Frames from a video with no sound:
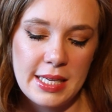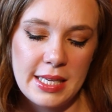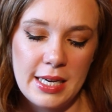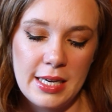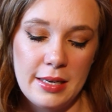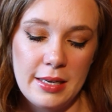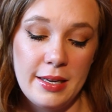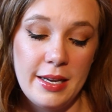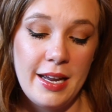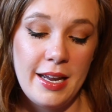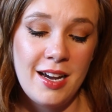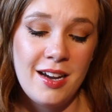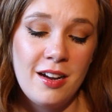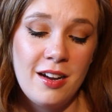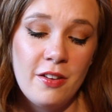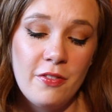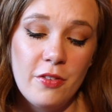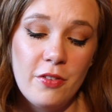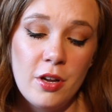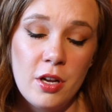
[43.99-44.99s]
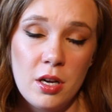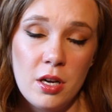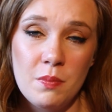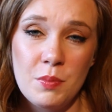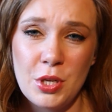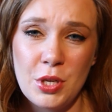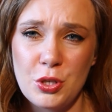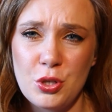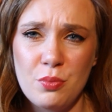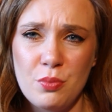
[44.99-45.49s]
and I have
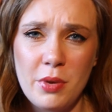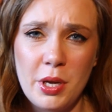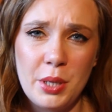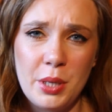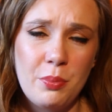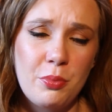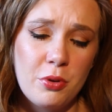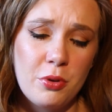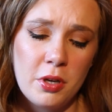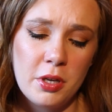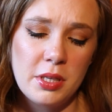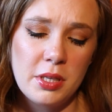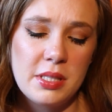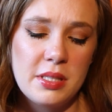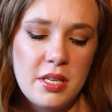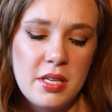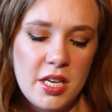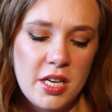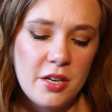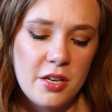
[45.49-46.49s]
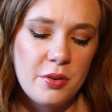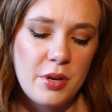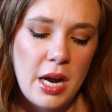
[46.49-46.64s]
not too many products here,